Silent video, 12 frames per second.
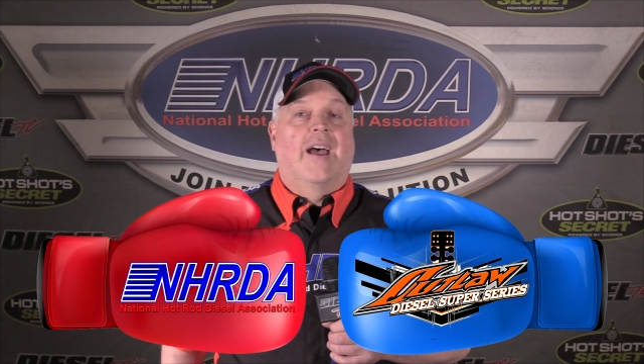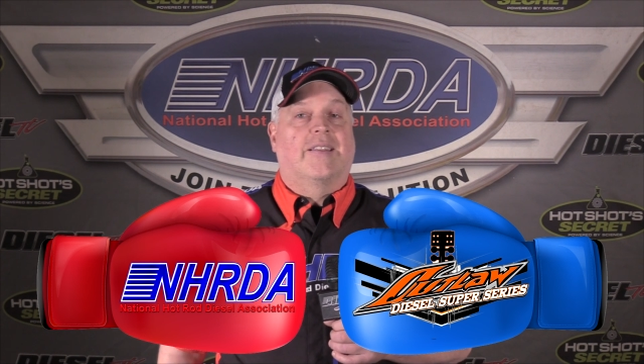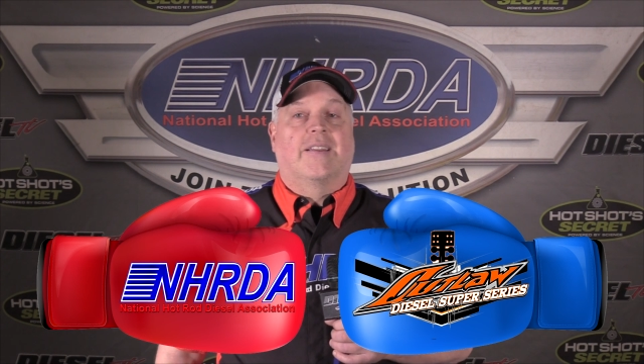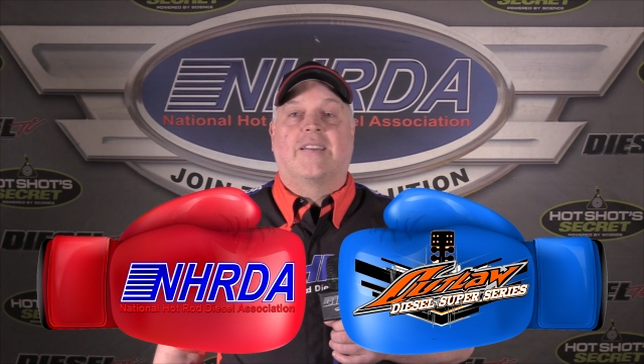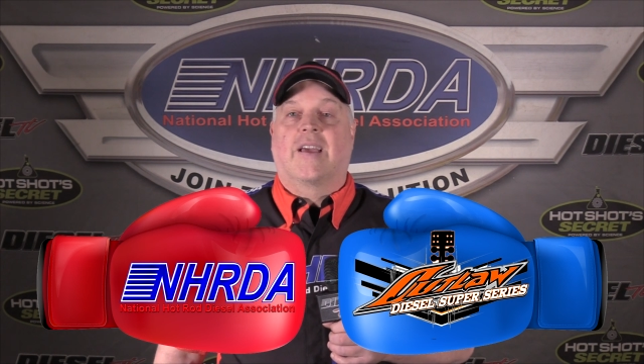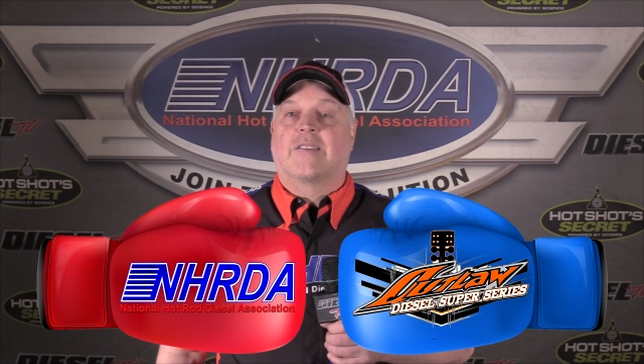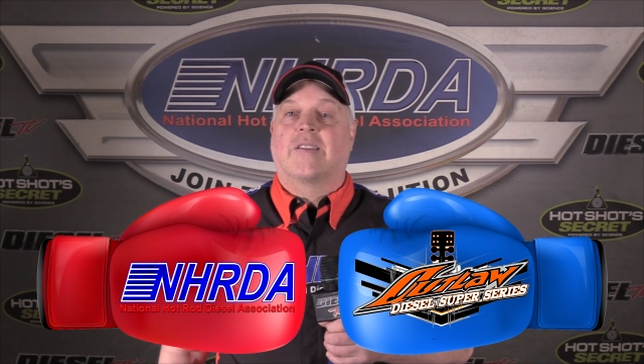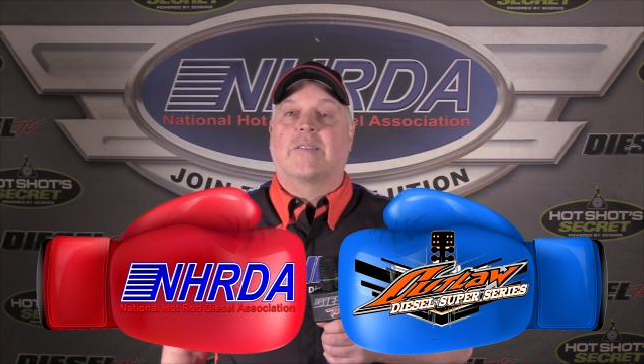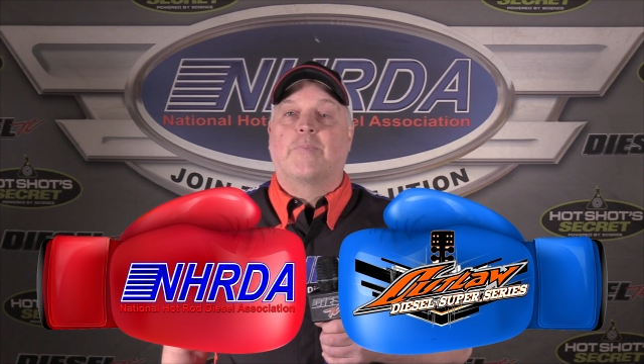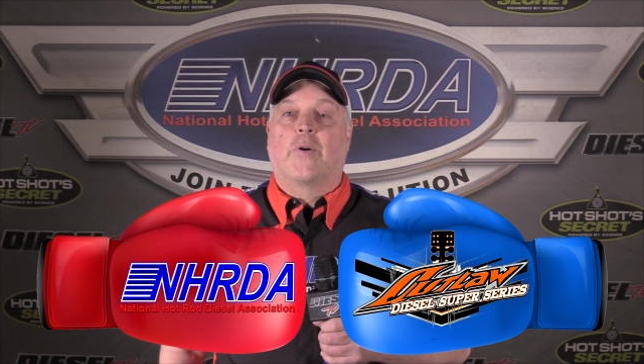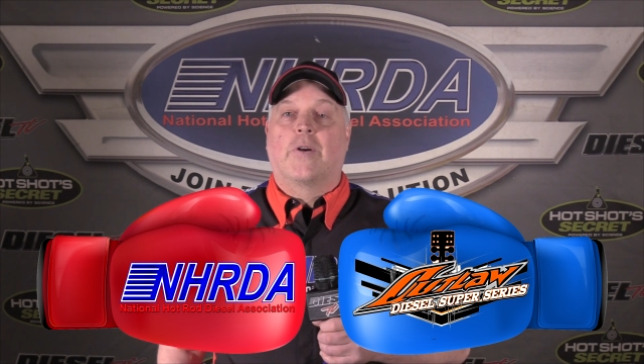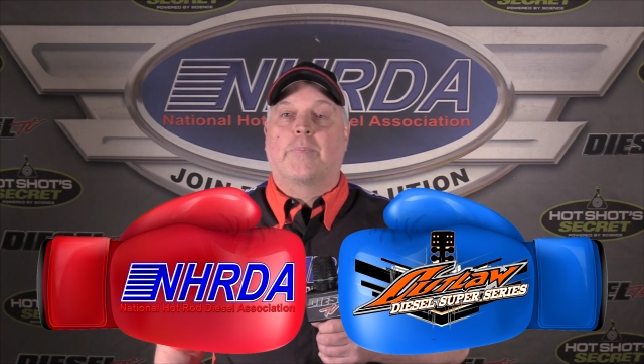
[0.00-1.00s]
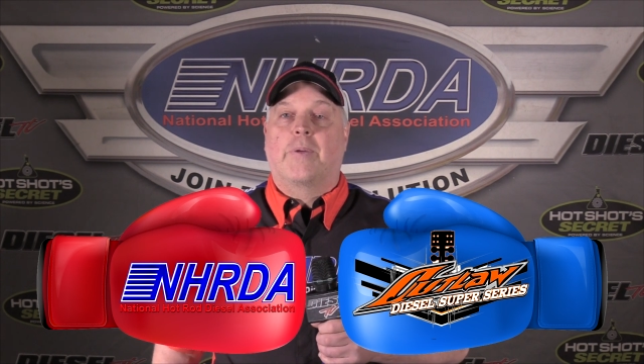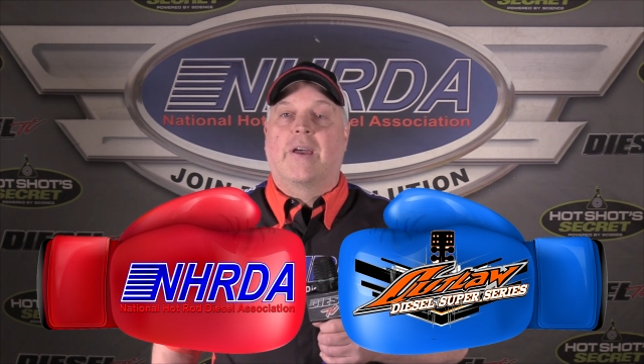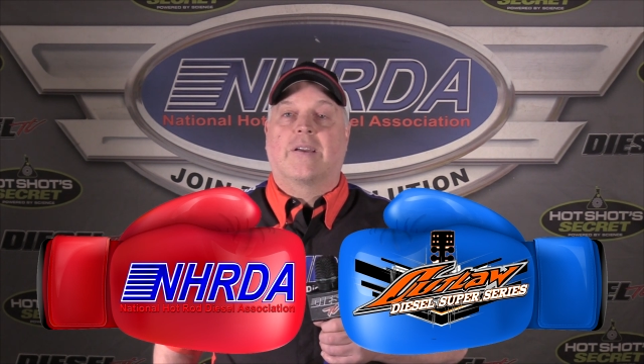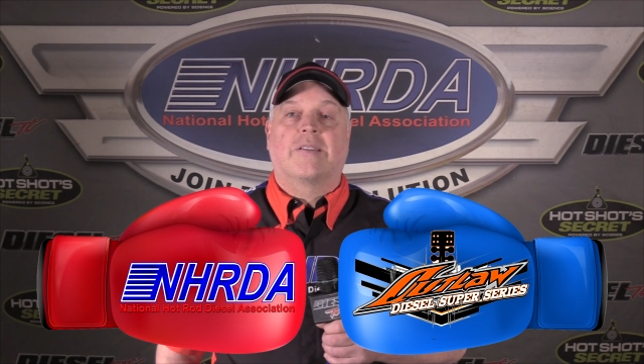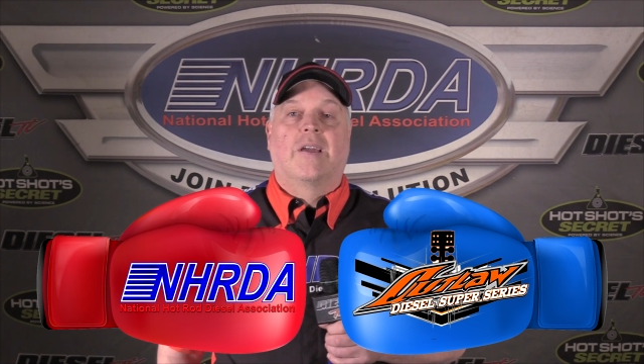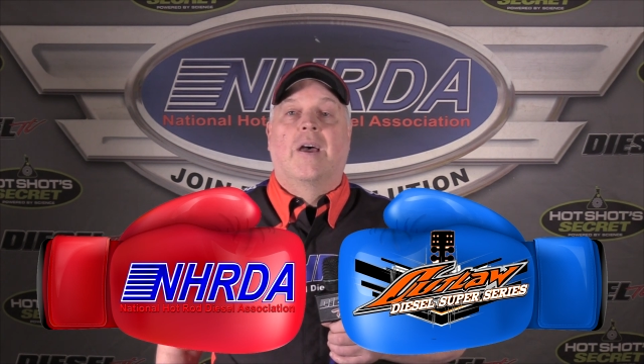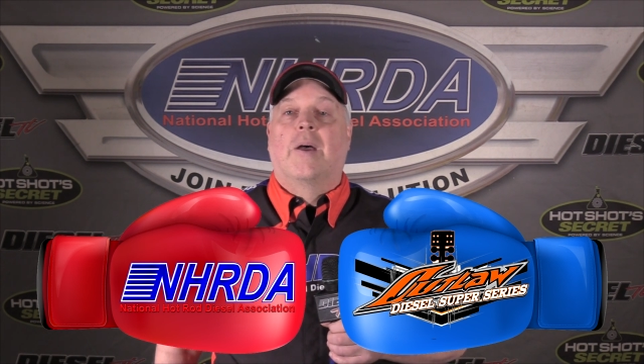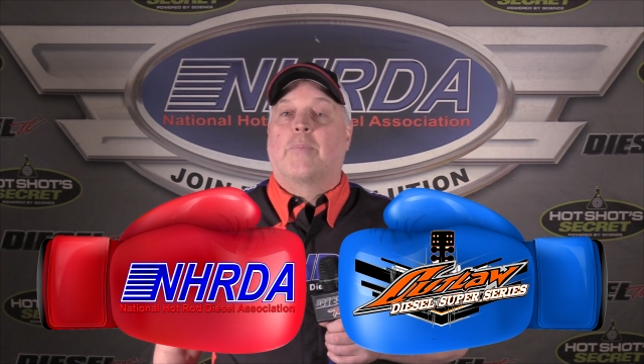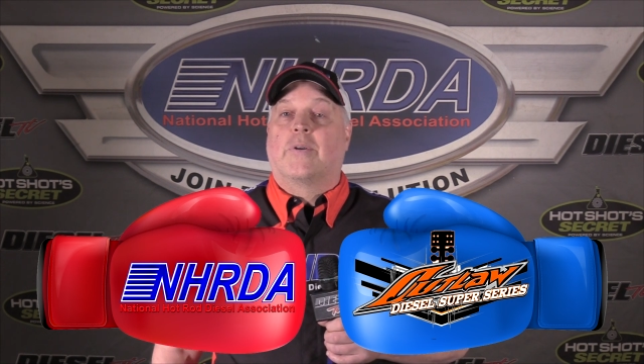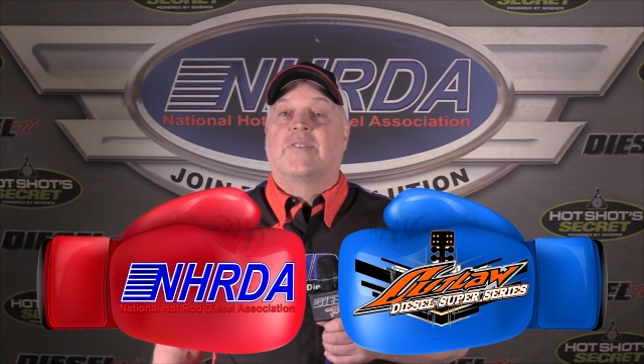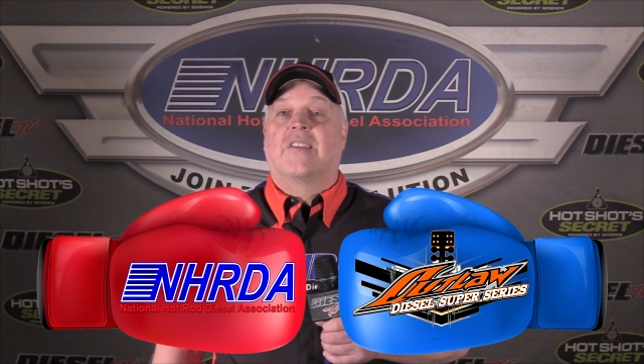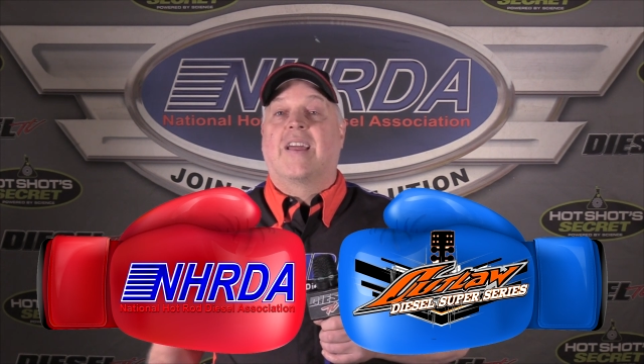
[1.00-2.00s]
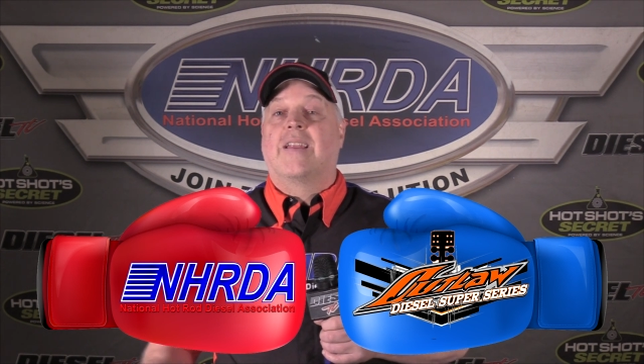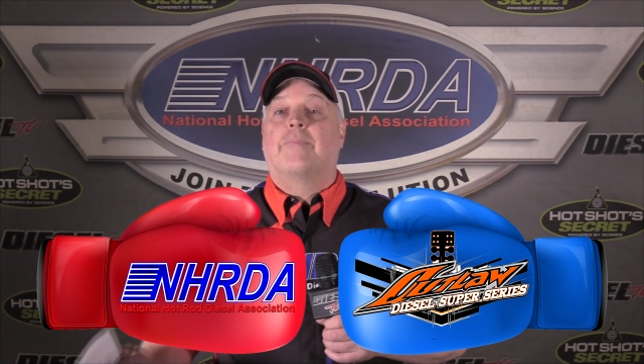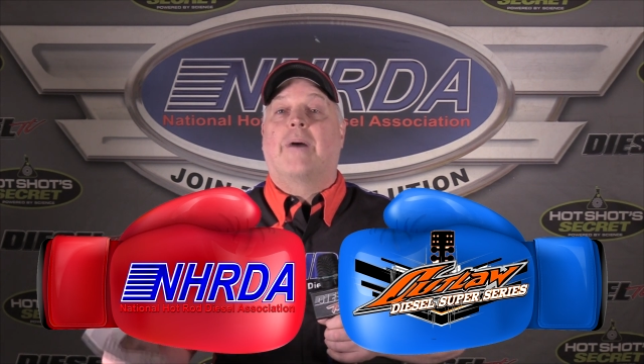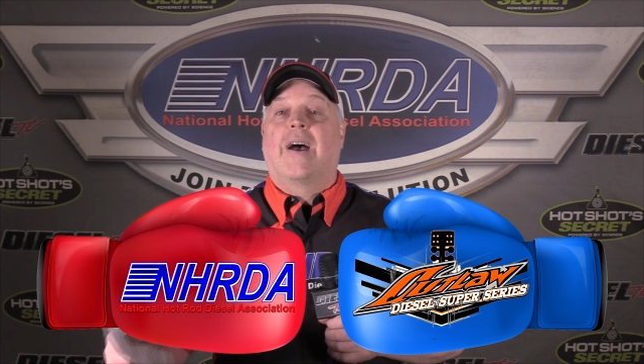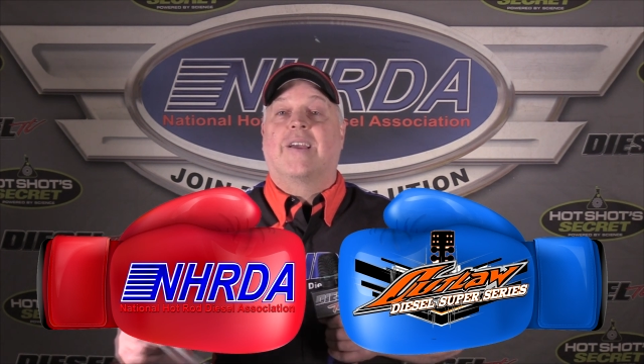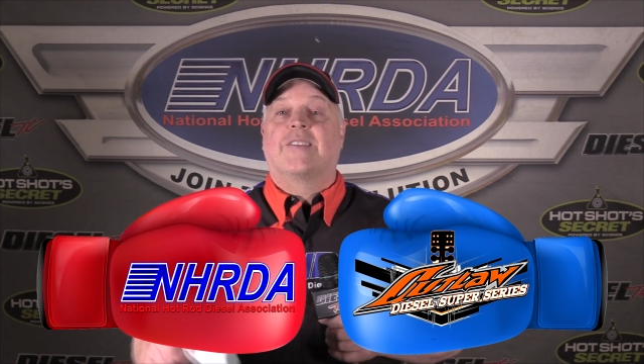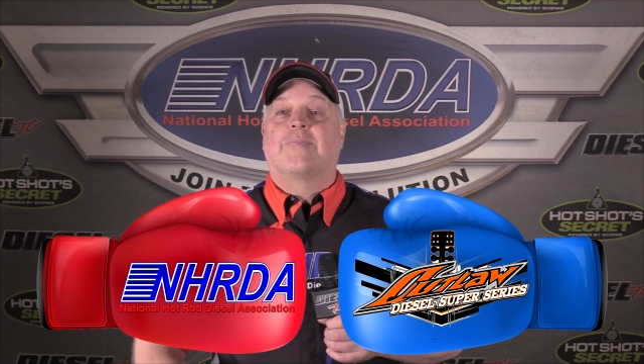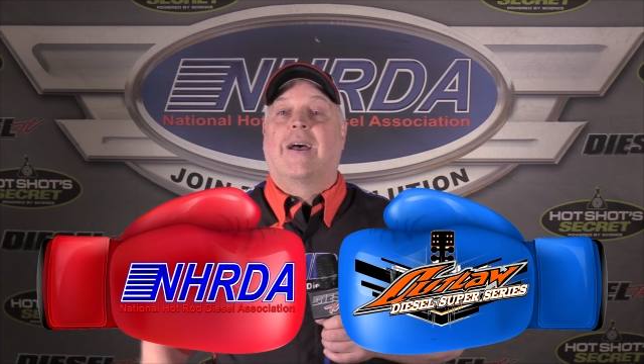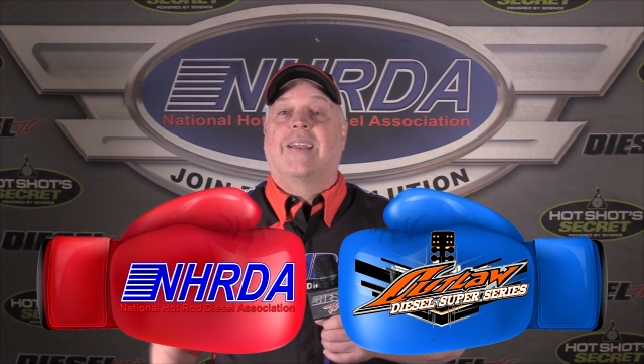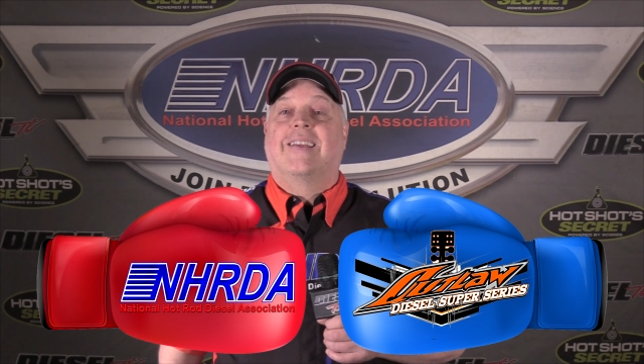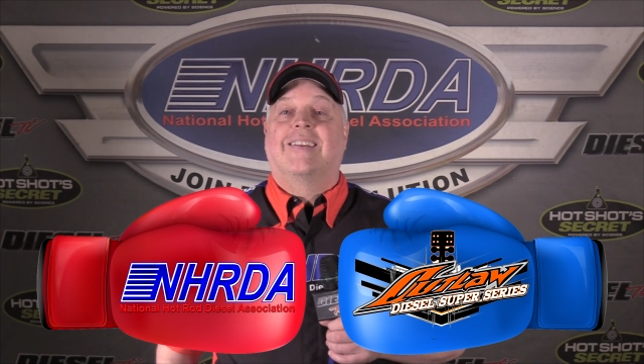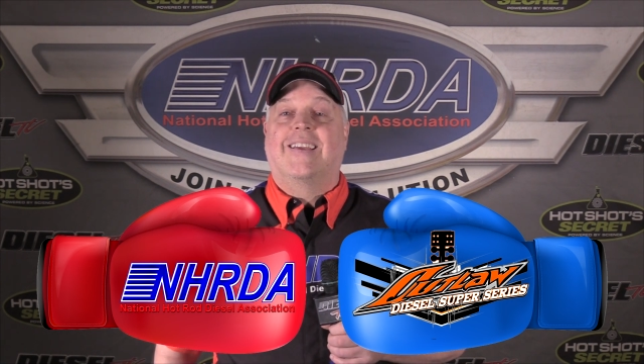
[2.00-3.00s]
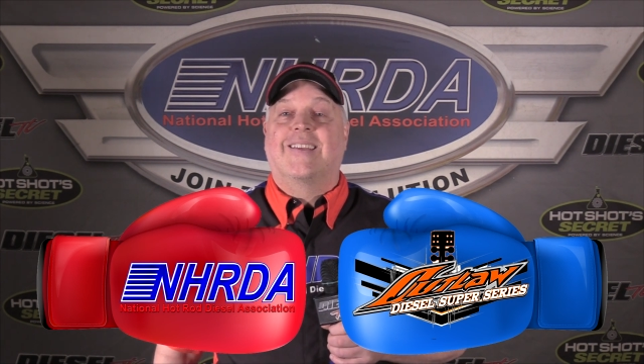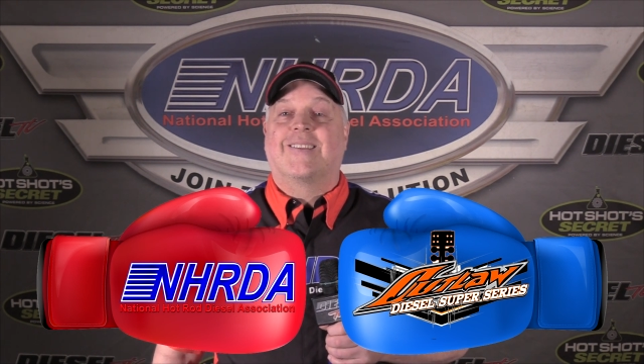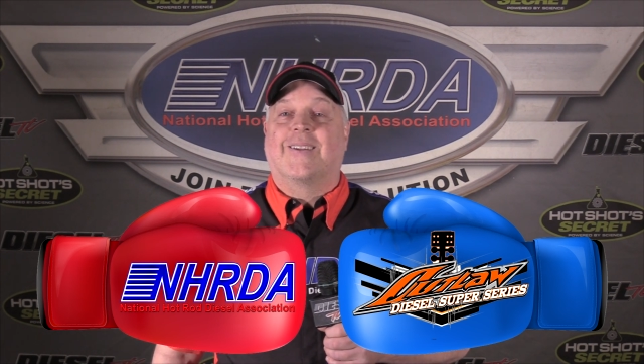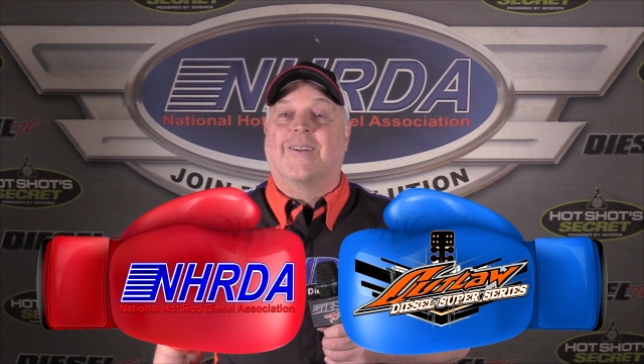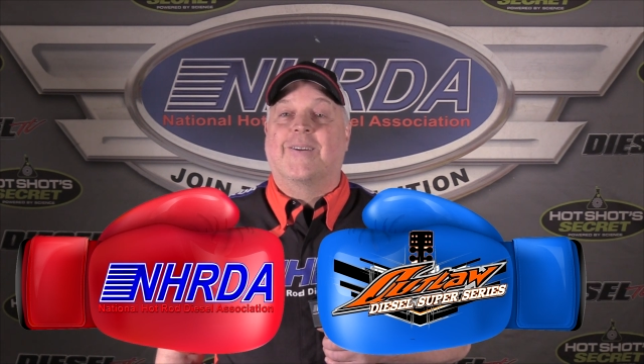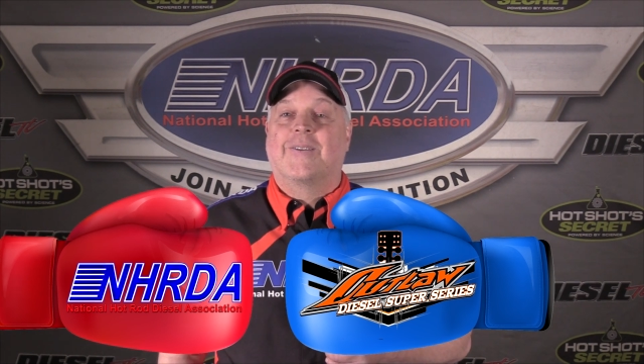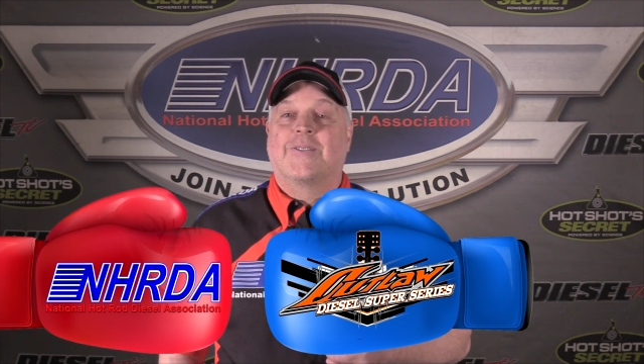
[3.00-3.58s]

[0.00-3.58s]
at the Texas Motorplex, presented by Smeding Diesel.